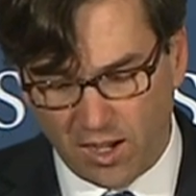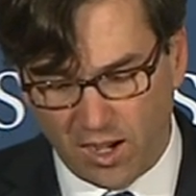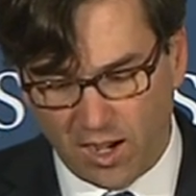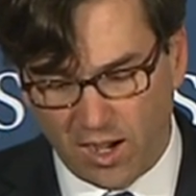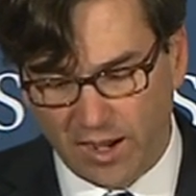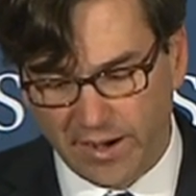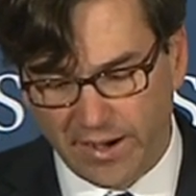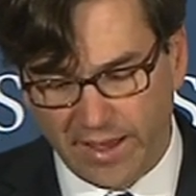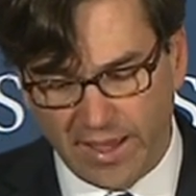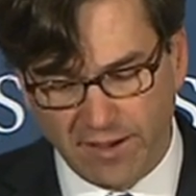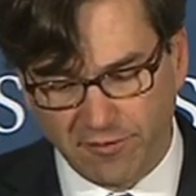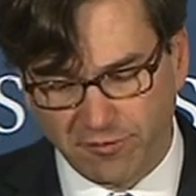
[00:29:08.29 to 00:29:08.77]

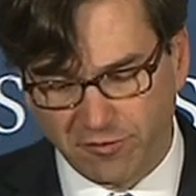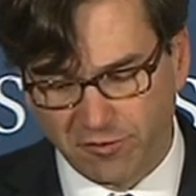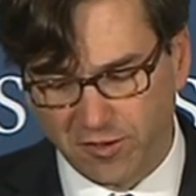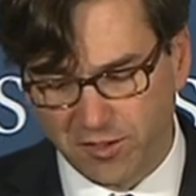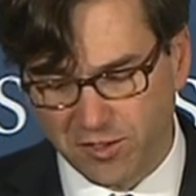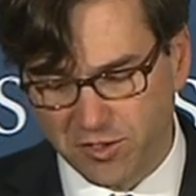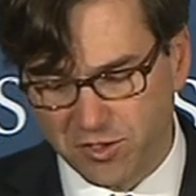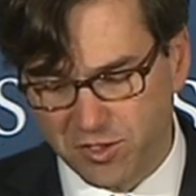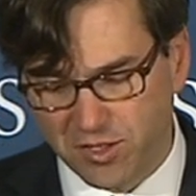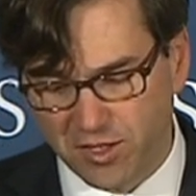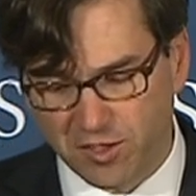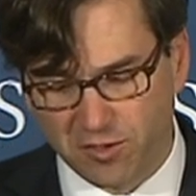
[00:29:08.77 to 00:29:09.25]
on
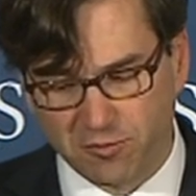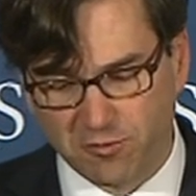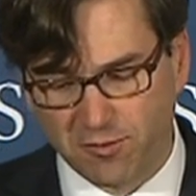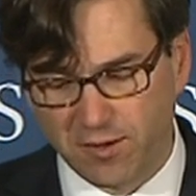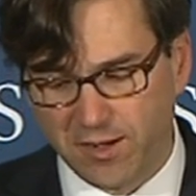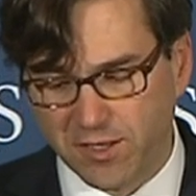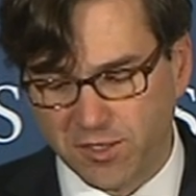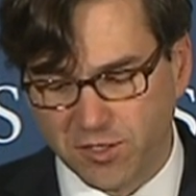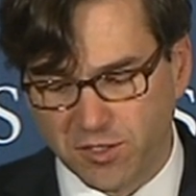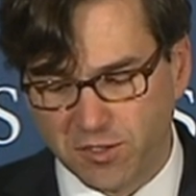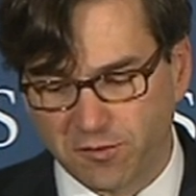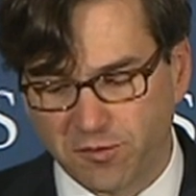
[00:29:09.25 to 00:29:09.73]
average, and a
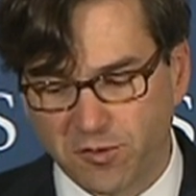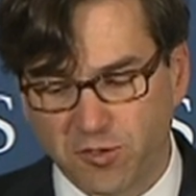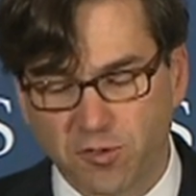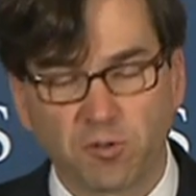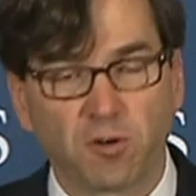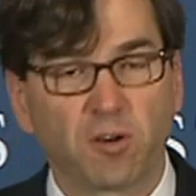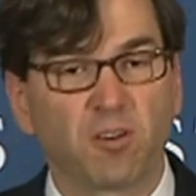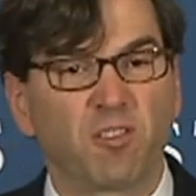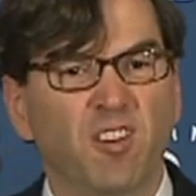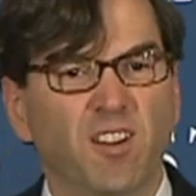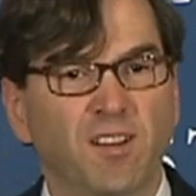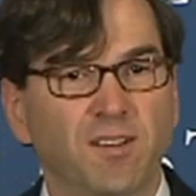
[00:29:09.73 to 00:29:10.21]
range of
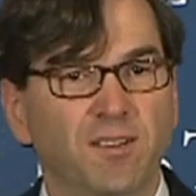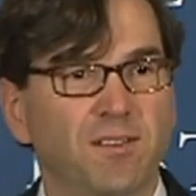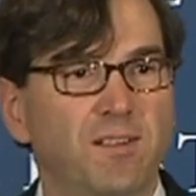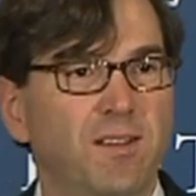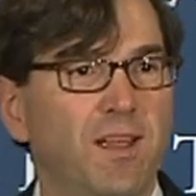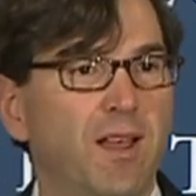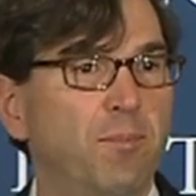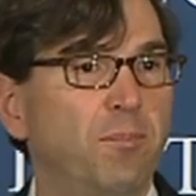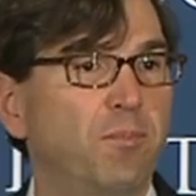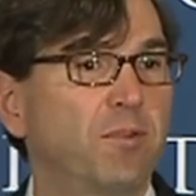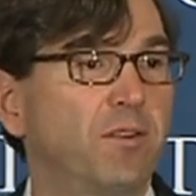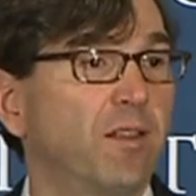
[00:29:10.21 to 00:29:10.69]
short-run
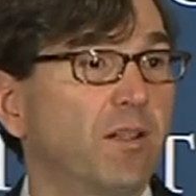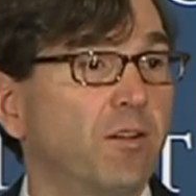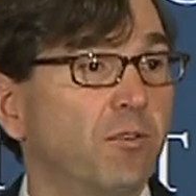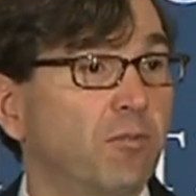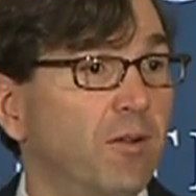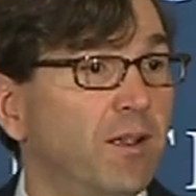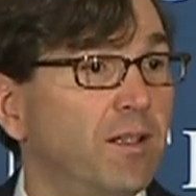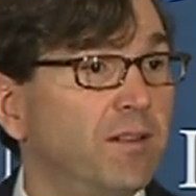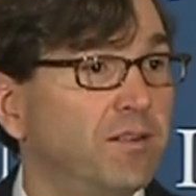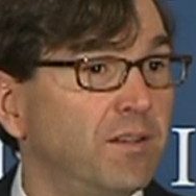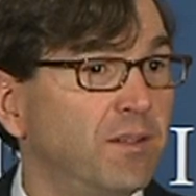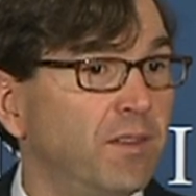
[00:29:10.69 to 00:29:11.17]
steps like
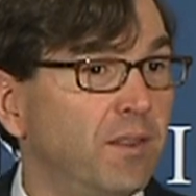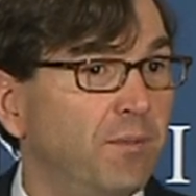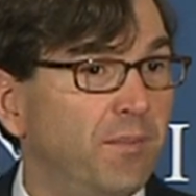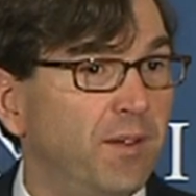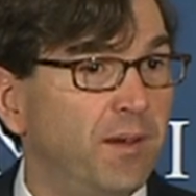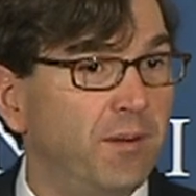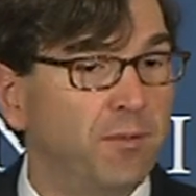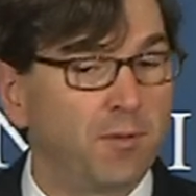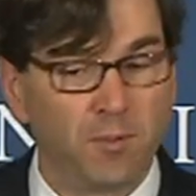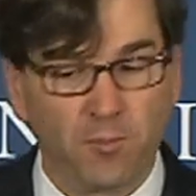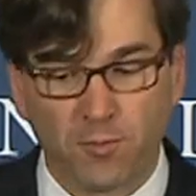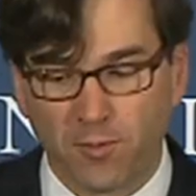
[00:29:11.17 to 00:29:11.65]
raising the
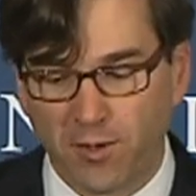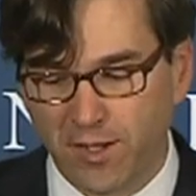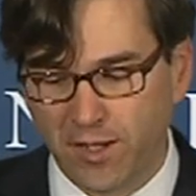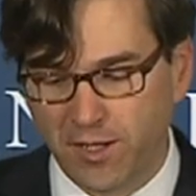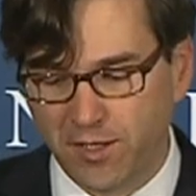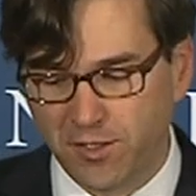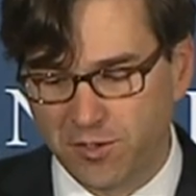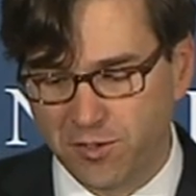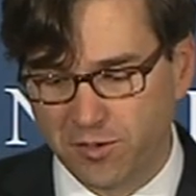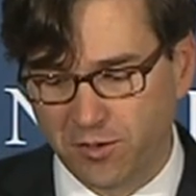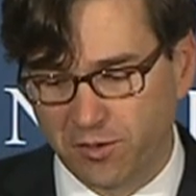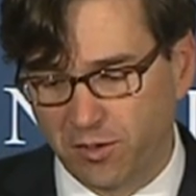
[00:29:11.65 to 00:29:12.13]
minimum
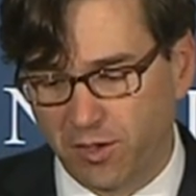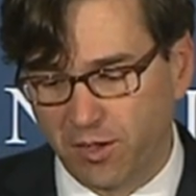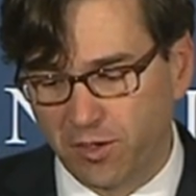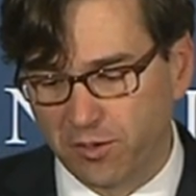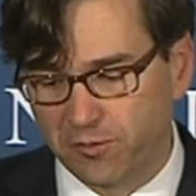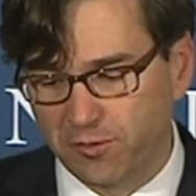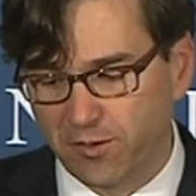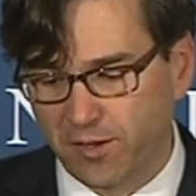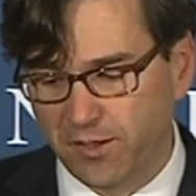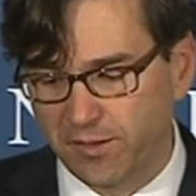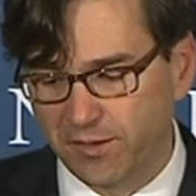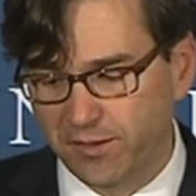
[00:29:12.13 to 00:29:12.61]
wage or
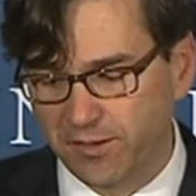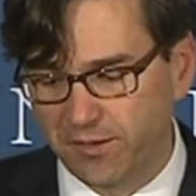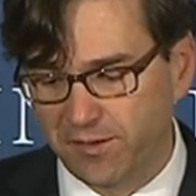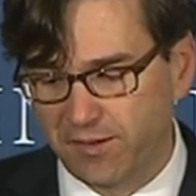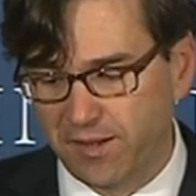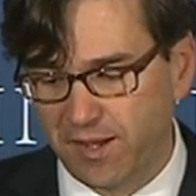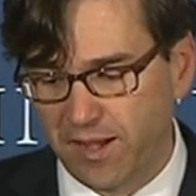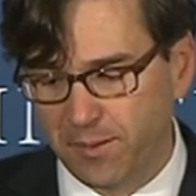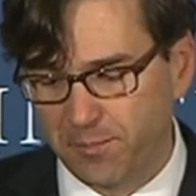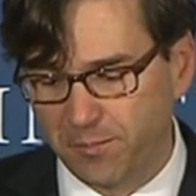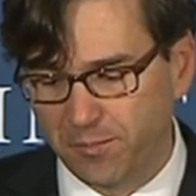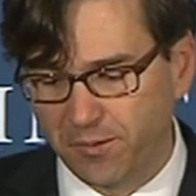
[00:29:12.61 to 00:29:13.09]
long-run
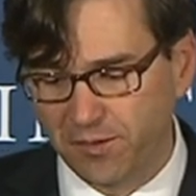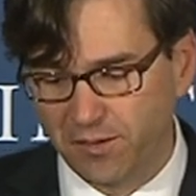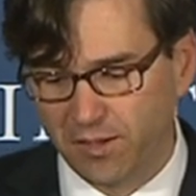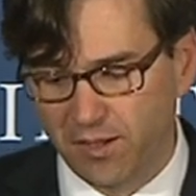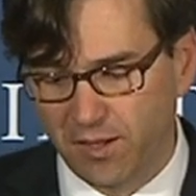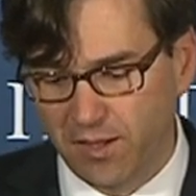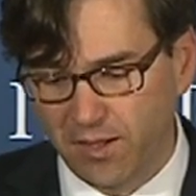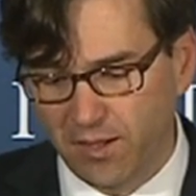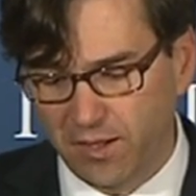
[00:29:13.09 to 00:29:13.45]
steps